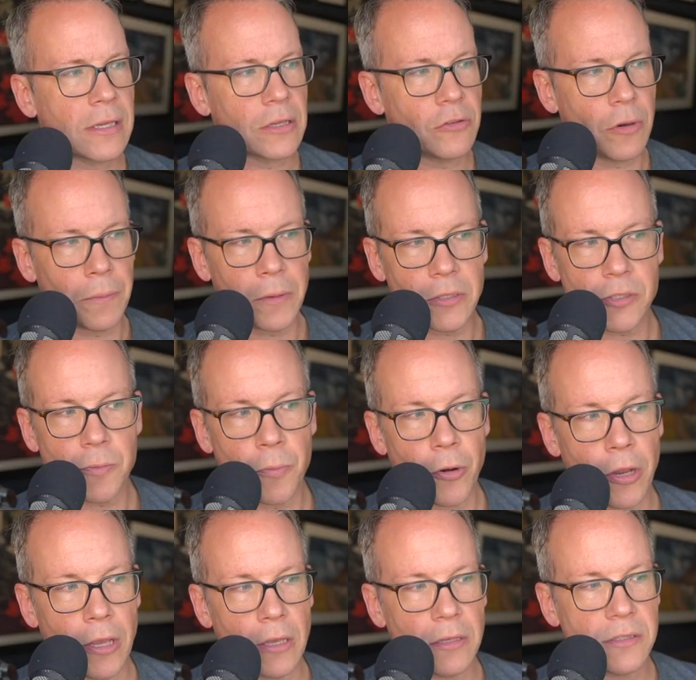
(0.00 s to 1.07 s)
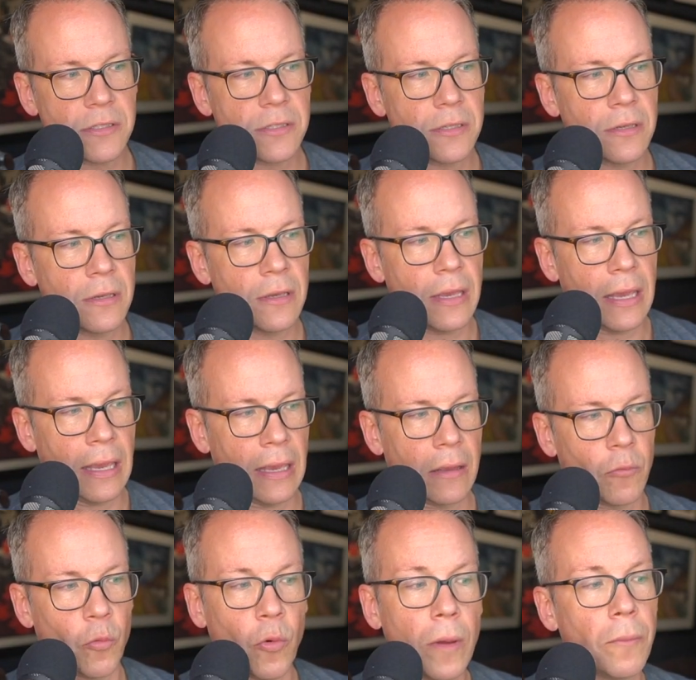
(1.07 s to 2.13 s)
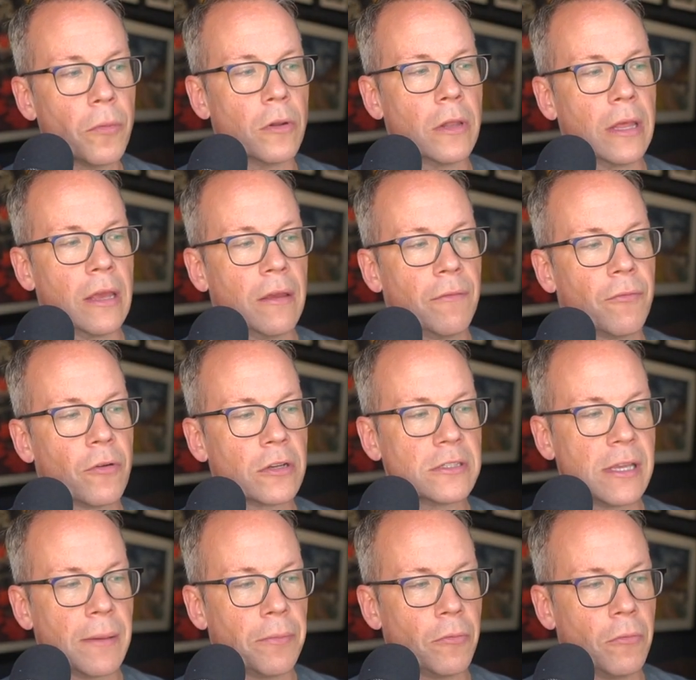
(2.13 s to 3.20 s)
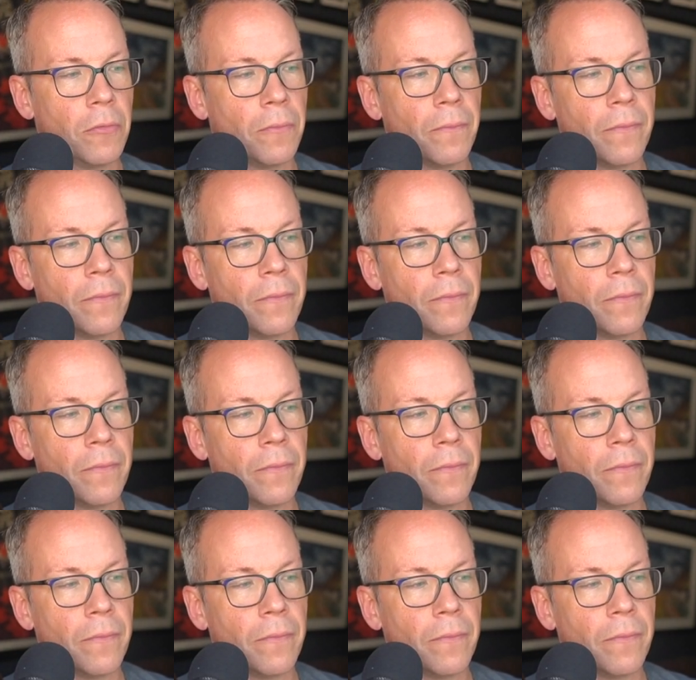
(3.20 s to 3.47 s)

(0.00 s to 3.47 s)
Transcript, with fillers: like Dripping Springs and Wimberley, for example,